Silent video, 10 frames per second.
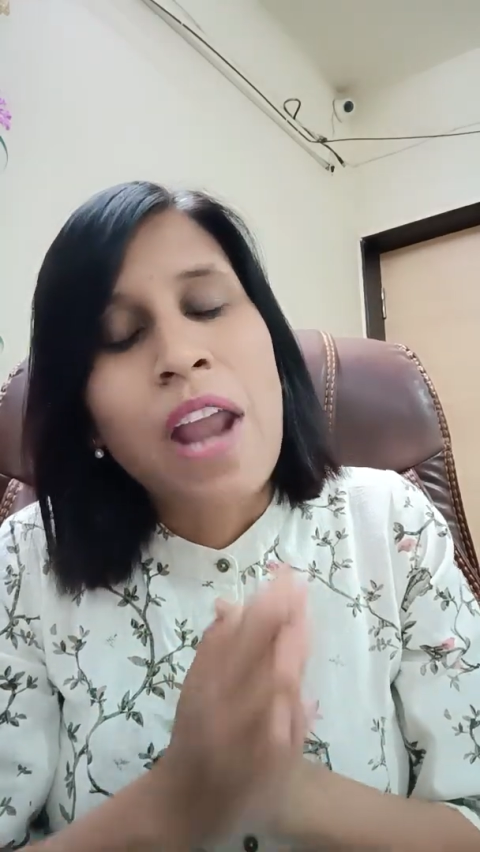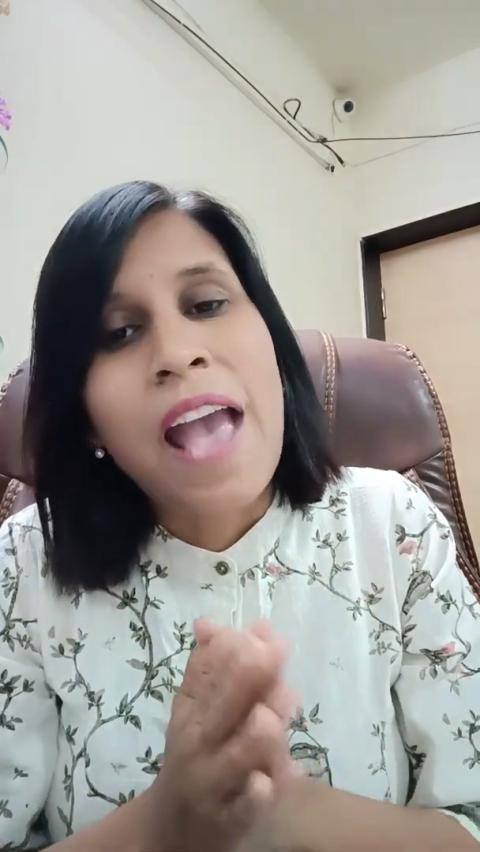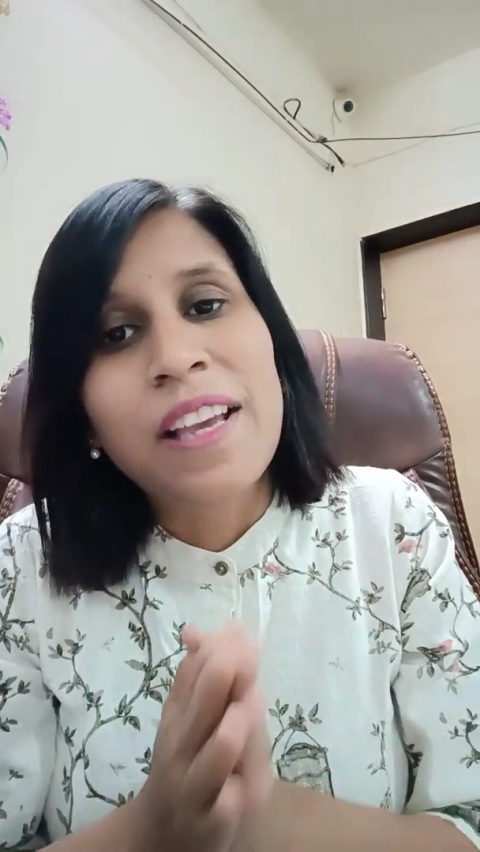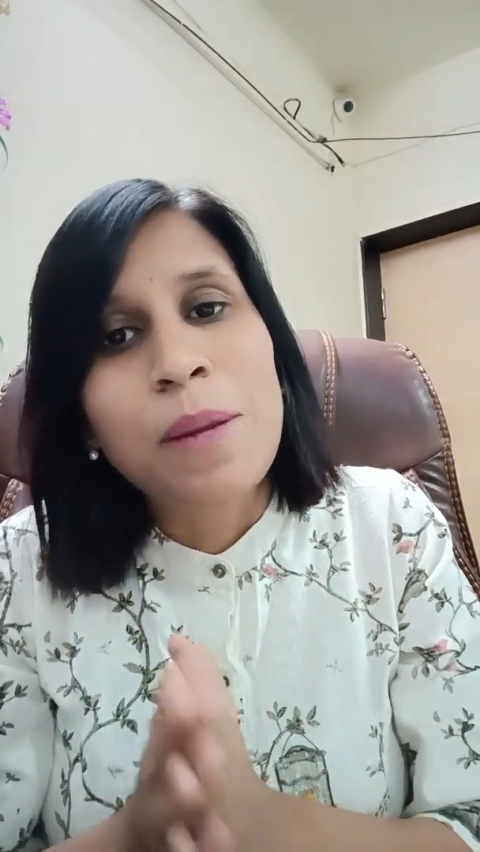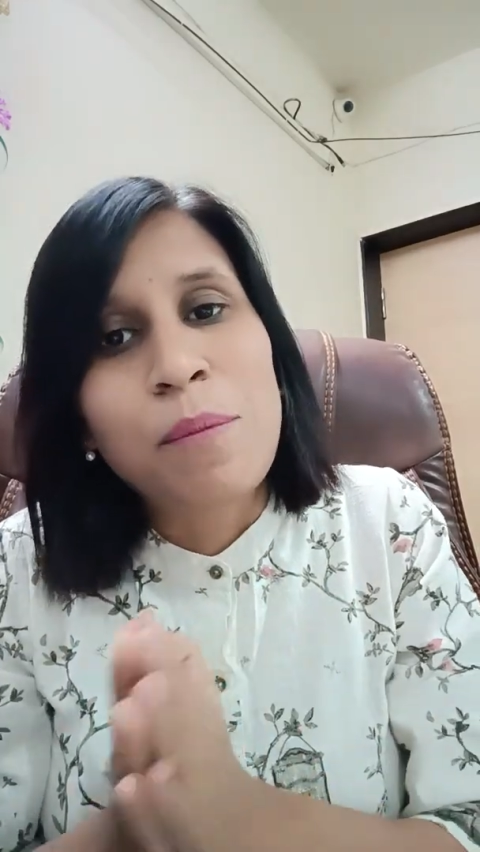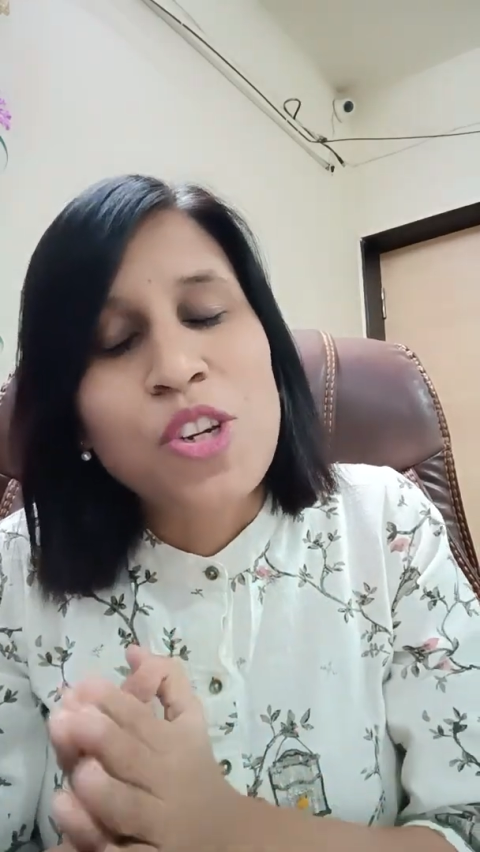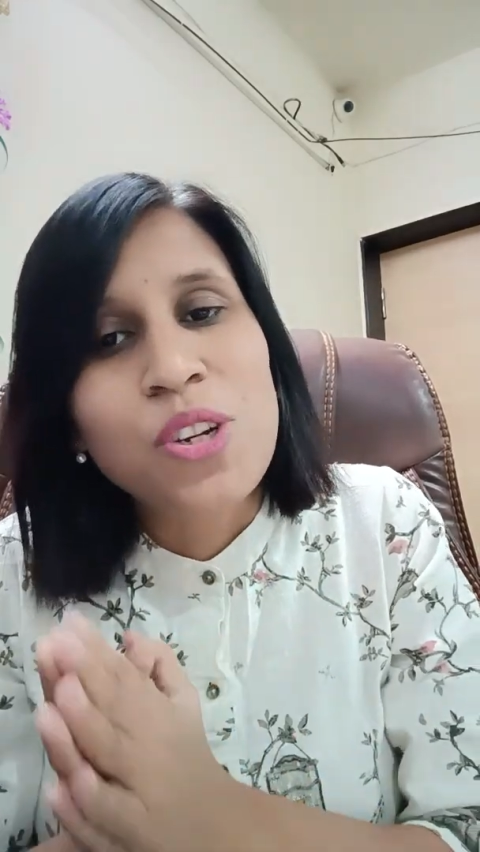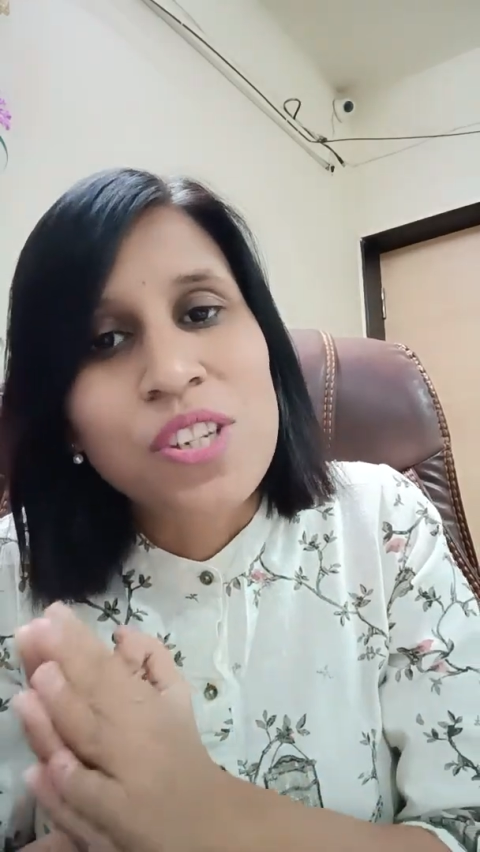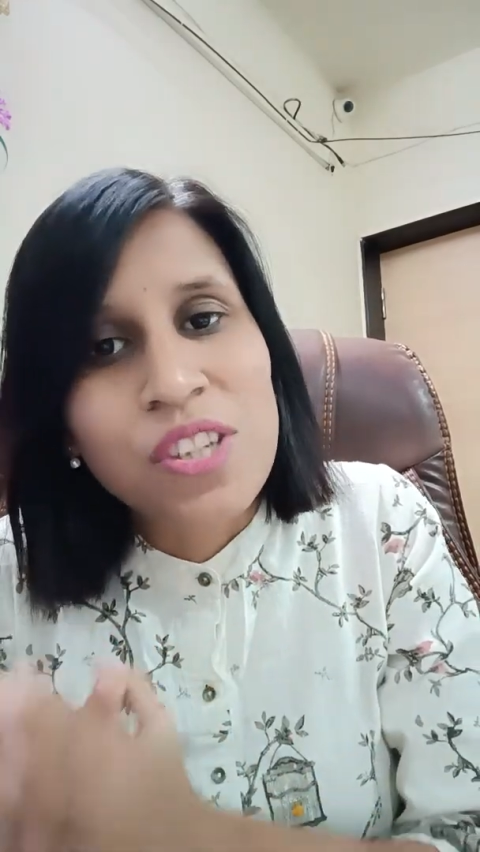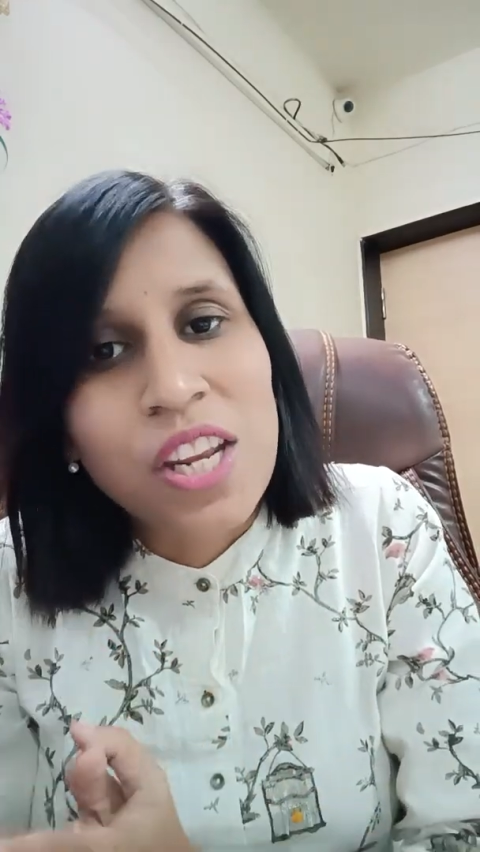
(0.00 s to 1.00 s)
angry
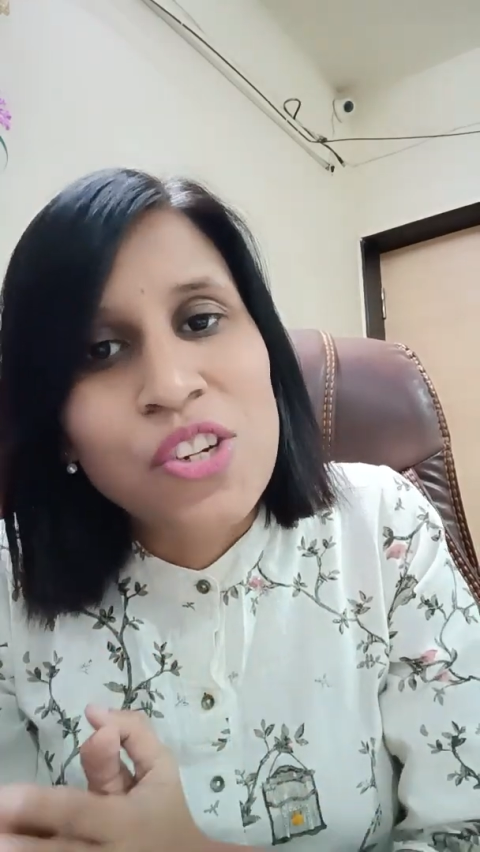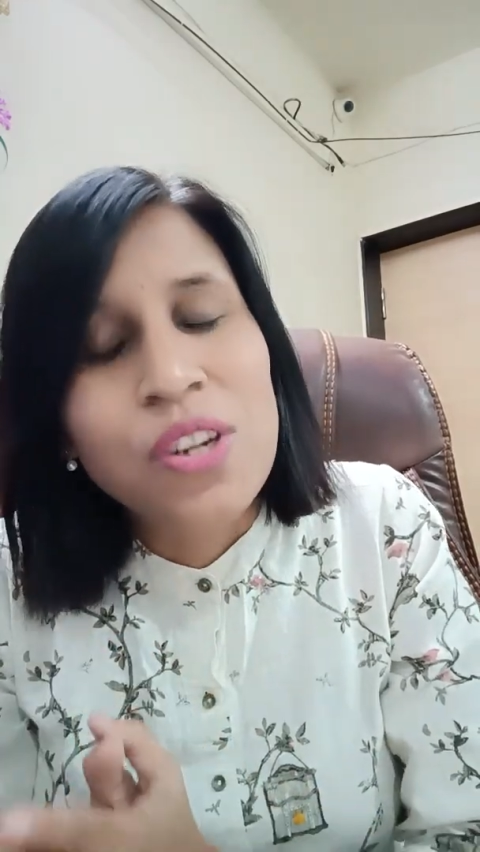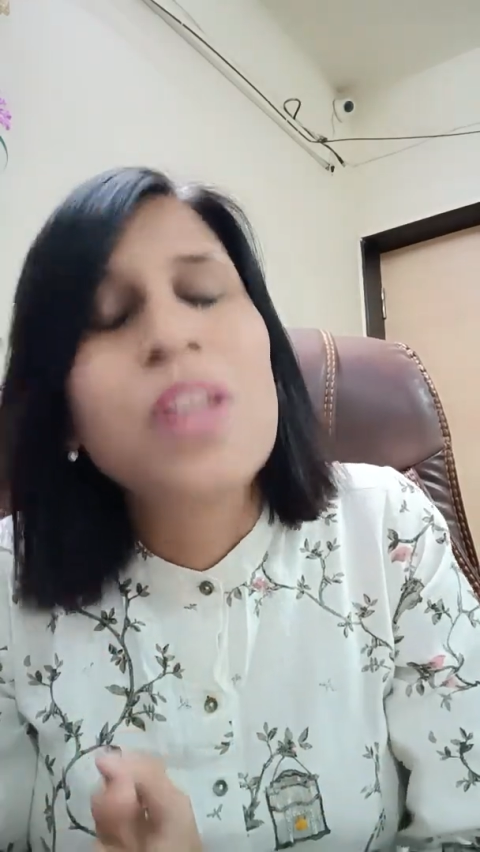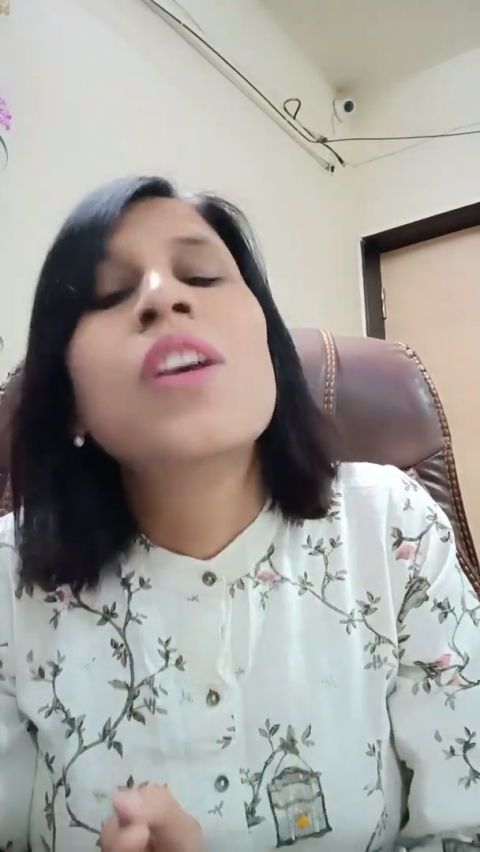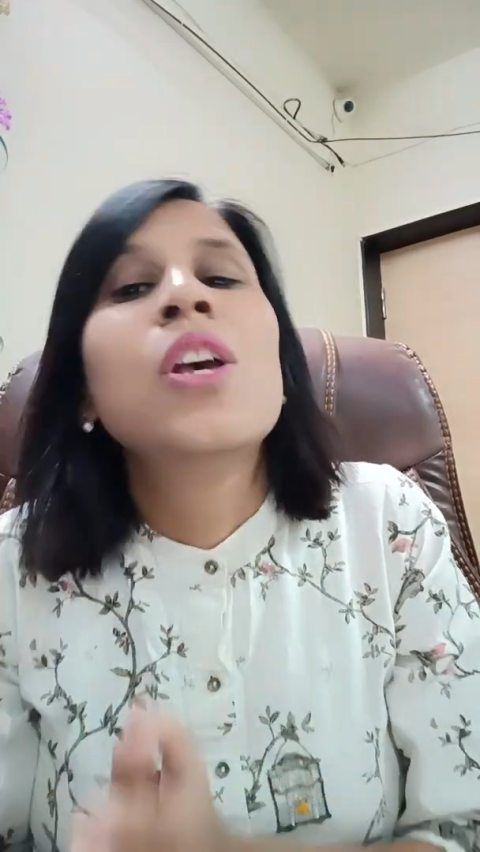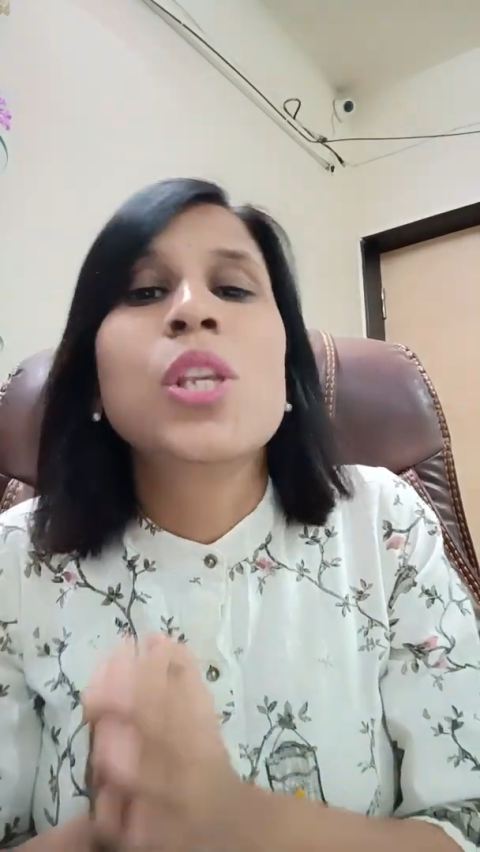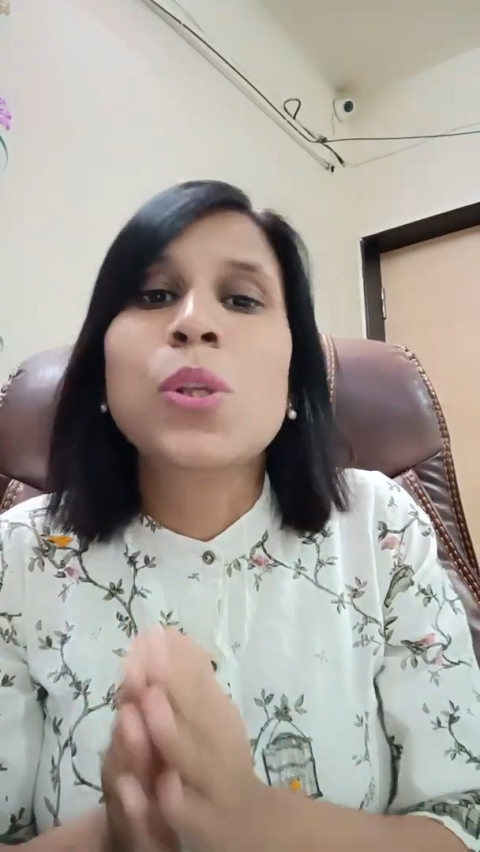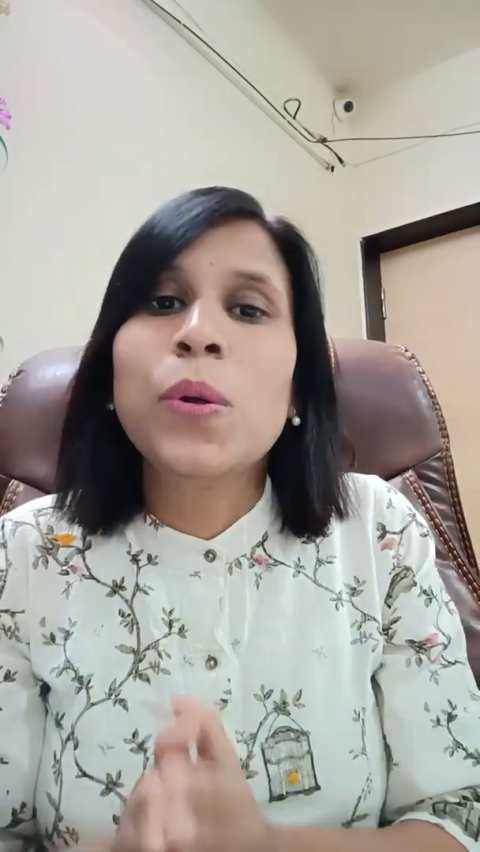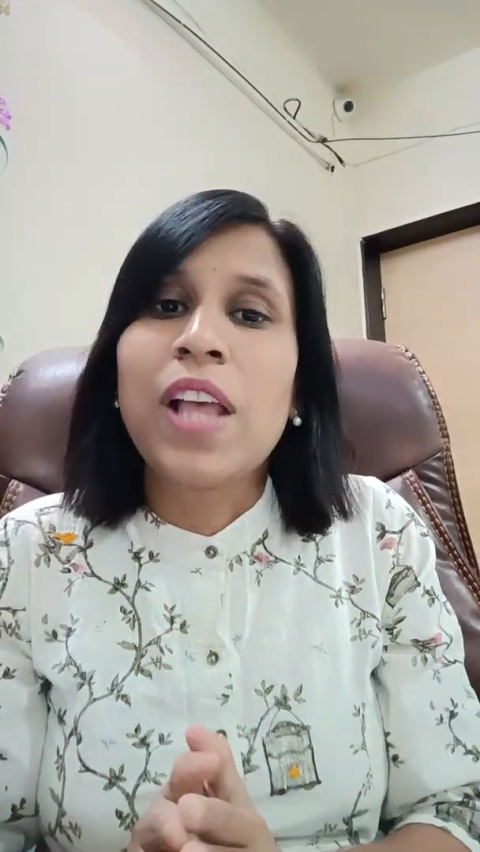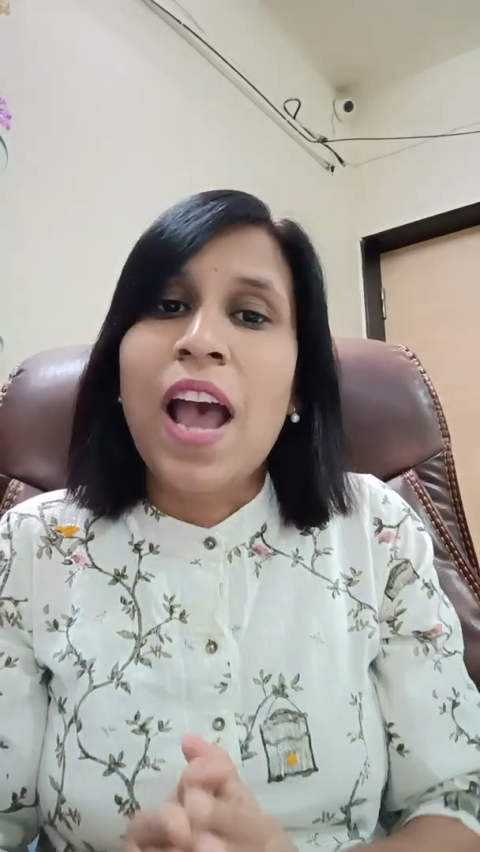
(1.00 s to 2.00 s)
patient station,
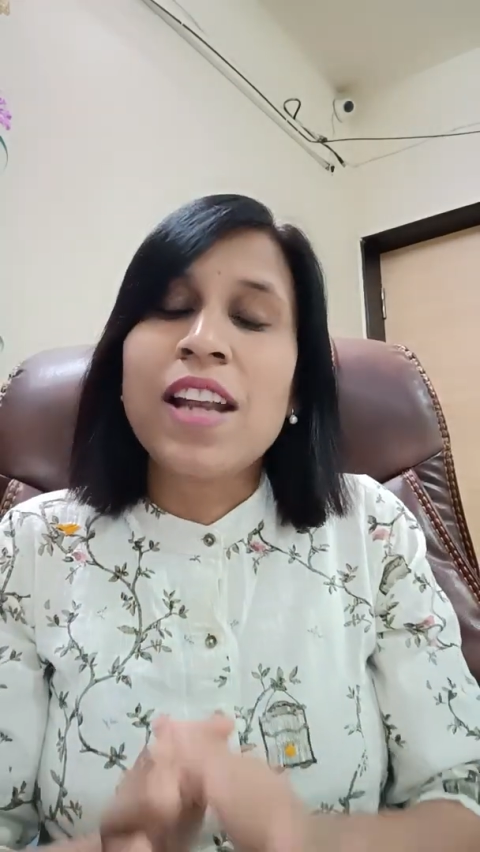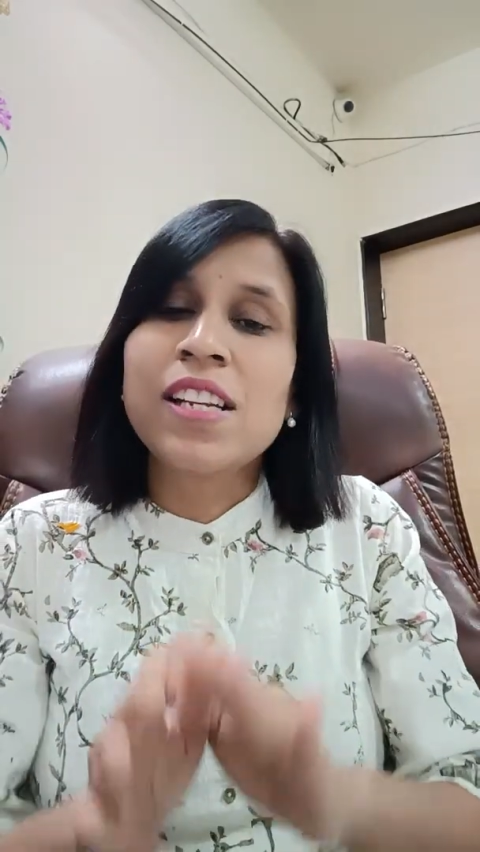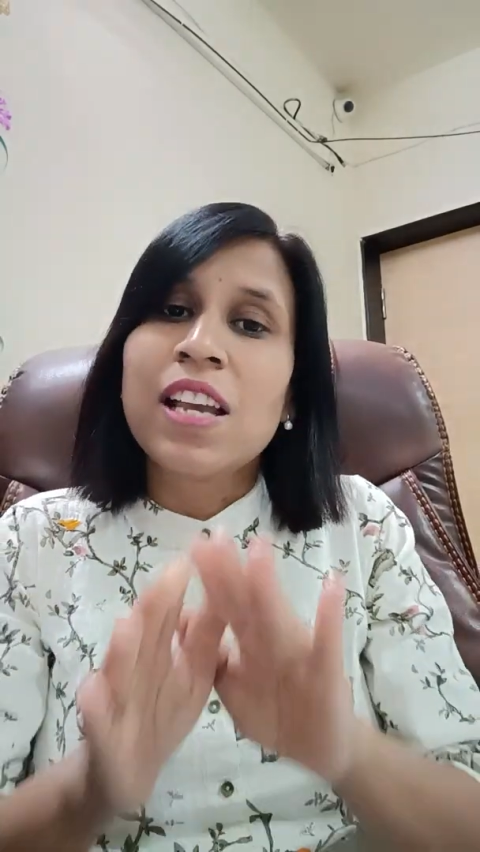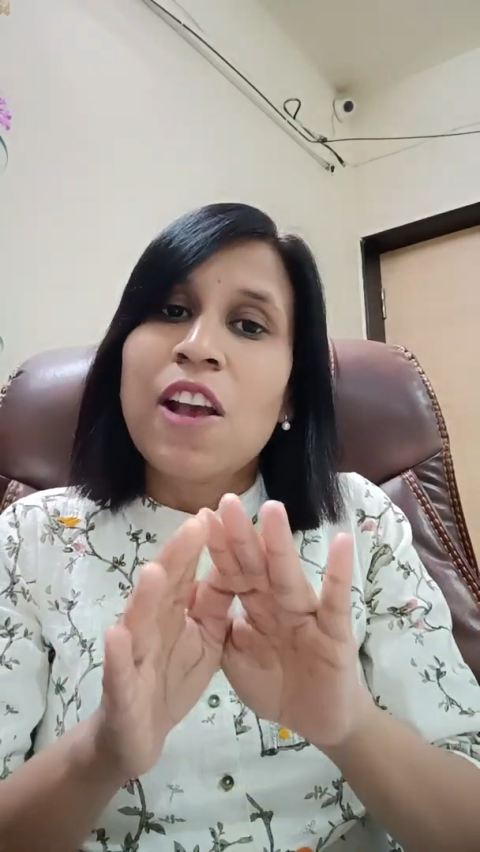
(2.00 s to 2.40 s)
so that